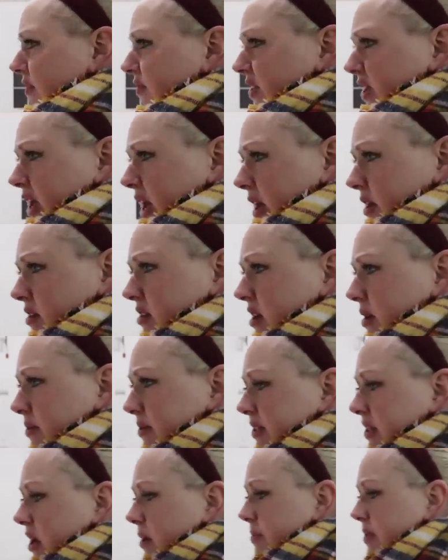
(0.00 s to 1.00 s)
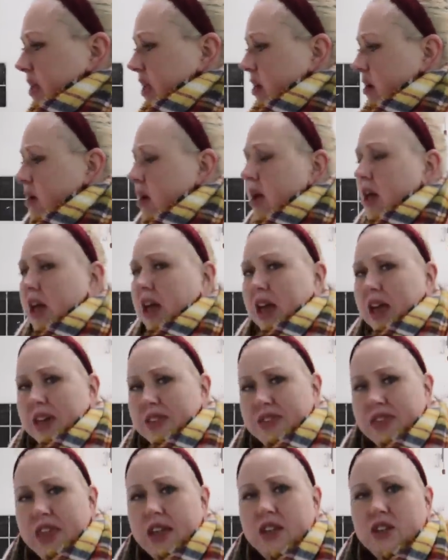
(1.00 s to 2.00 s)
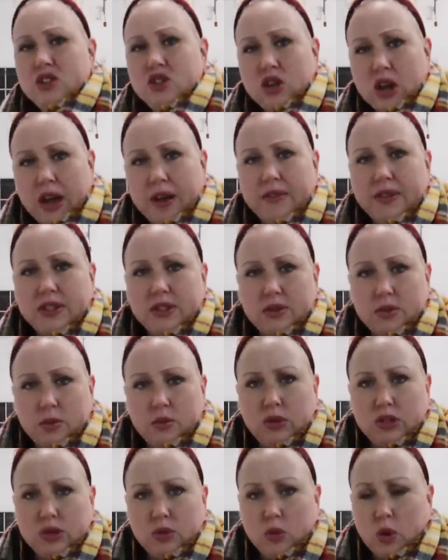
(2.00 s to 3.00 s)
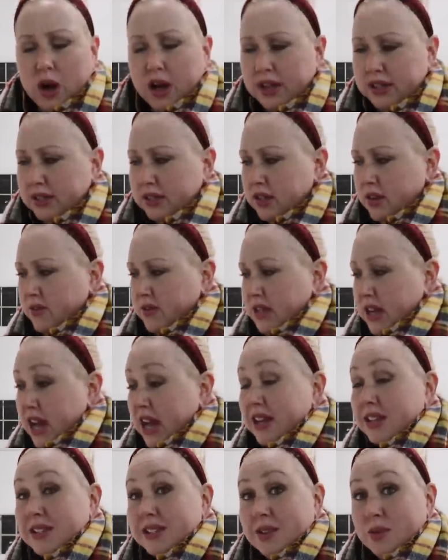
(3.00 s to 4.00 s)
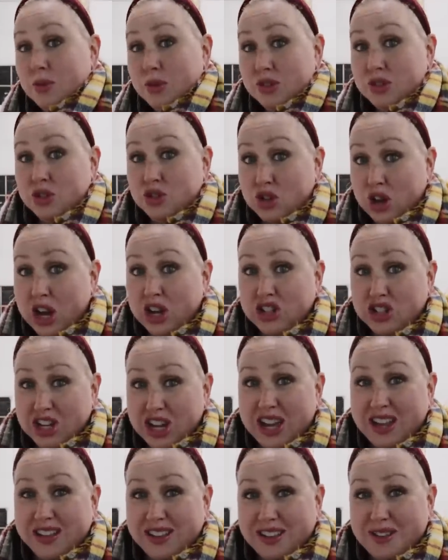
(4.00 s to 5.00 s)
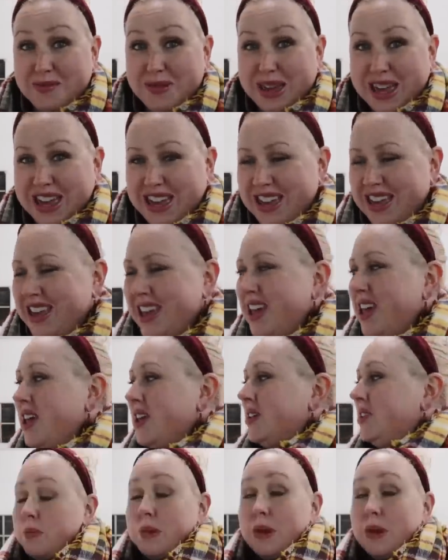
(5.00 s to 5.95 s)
if the countertops stop here, and then Travis was wise enough to ask, where's the trash can gonna be?